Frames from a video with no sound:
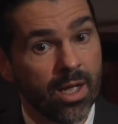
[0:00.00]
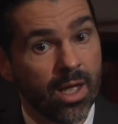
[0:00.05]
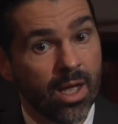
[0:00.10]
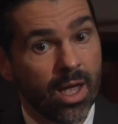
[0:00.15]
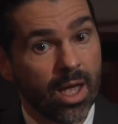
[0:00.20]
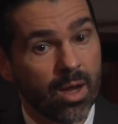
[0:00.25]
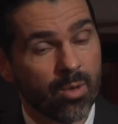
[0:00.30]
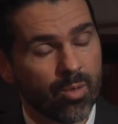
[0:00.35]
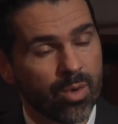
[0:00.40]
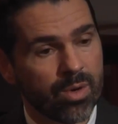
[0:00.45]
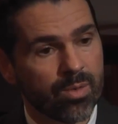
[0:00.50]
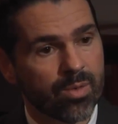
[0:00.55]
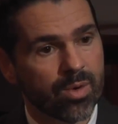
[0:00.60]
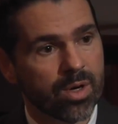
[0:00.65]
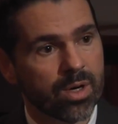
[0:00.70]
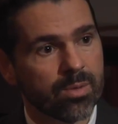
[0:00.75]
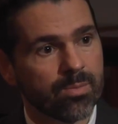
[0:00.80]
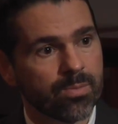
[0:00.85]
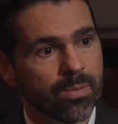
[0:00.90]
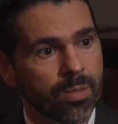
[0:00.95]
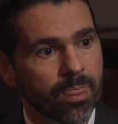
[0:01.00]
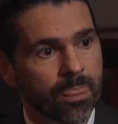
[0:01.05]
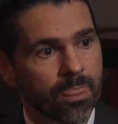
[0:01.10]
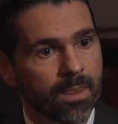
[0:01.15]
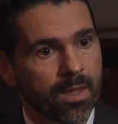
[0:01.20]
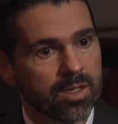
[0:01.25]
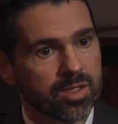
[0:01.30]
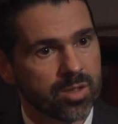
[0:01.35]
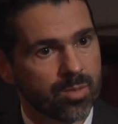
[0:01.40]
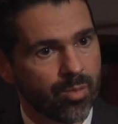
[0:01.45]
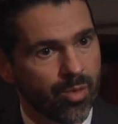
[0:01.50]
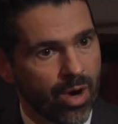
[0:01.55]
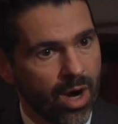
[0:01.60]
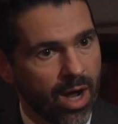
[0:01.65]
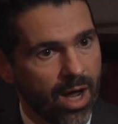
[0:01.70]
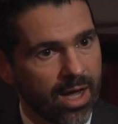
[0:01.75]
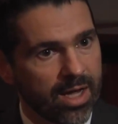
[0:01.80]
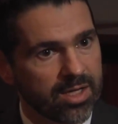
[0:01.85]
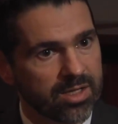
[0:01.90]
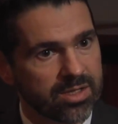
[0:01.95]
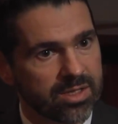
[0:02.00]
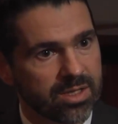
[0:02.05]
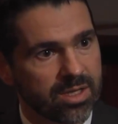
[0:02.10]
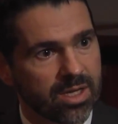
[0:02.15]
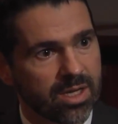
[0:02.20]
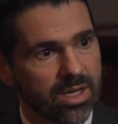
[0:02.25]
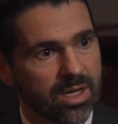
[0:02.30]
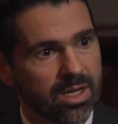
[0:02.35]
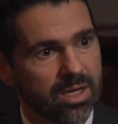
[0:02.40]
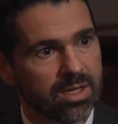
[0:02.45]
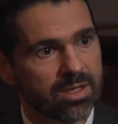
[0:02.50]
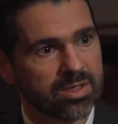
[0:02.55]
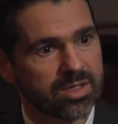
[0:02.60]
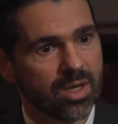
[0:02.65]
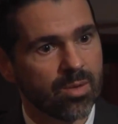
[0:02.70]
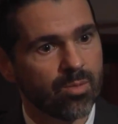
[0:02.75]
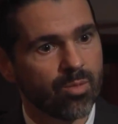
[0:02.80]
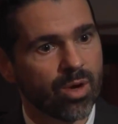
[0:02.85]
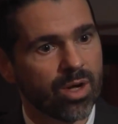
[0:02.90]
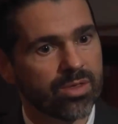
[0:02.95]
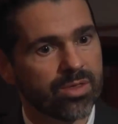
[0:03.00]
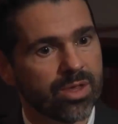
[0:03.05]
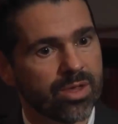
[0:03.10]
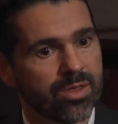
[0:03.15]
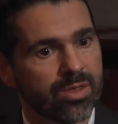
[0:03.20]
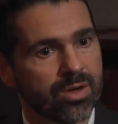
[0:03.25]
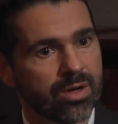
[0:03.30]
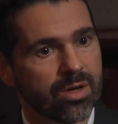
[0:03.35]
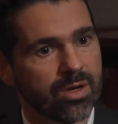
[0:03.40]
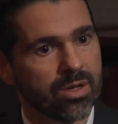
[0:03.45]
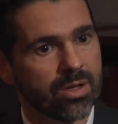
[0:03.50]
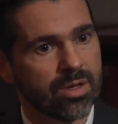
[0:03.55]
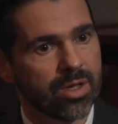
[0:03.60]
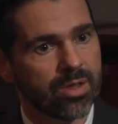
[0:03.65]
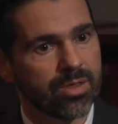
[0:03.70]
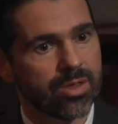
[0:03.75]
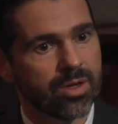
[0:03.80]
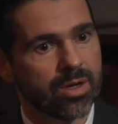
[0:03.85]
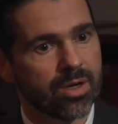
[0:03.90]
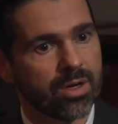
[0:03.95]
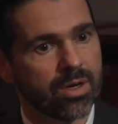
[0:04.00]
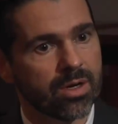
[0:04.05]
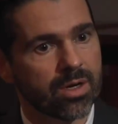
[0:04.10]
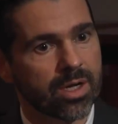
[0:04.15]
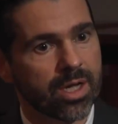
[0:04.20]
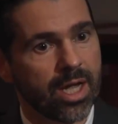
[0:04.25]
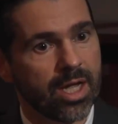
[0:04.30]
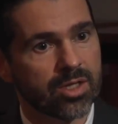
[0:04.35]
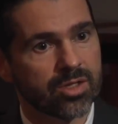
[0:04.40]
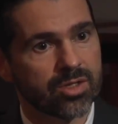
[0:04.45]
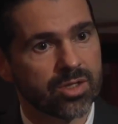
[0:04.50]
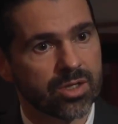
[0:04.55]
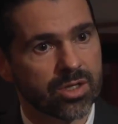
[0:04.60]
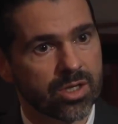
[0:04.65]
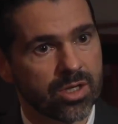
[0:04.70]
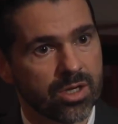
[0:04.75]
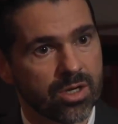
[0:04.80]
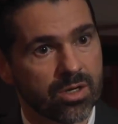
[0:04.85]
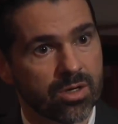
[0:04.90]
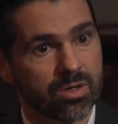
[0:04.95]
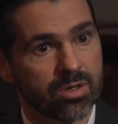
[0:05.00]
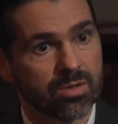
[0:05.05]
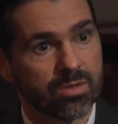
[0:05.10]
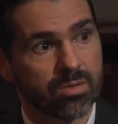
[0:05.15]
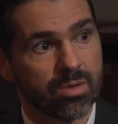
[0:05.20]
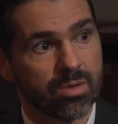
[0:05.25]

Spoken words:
And we were surprised somewhat that their cancer cure